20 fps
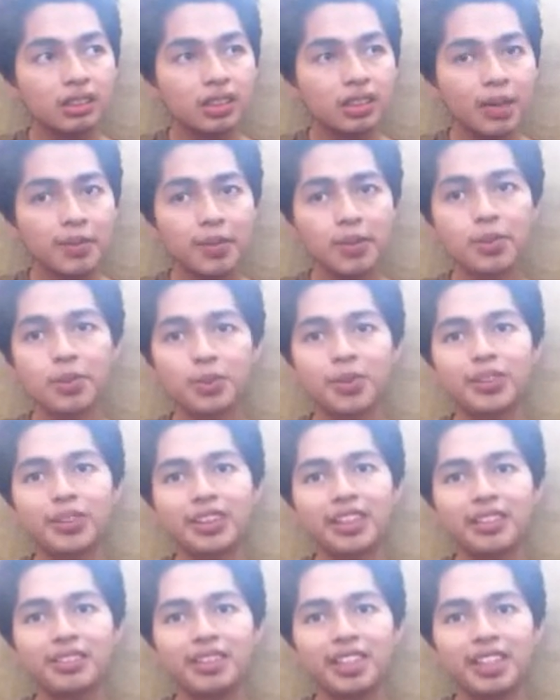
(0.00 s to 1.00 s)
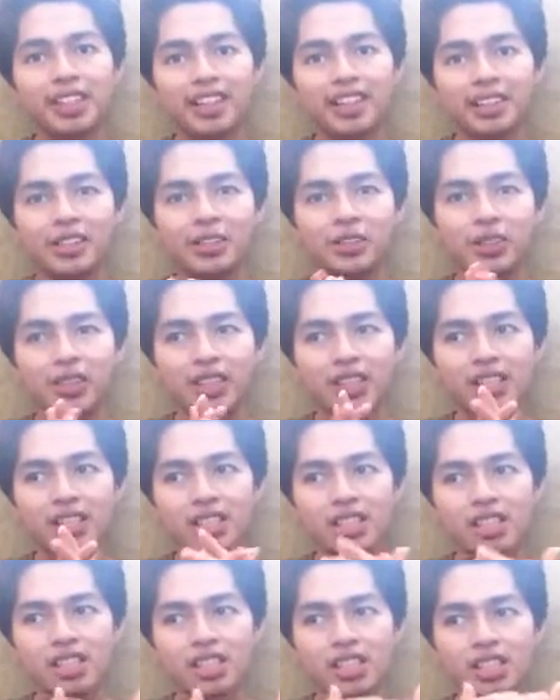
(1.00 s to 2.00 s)
I'm just worried right now,
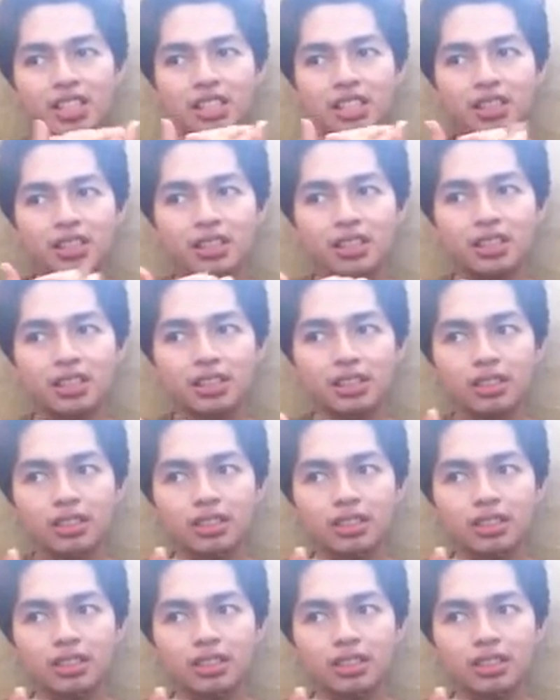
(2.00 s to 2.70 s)
and, uh,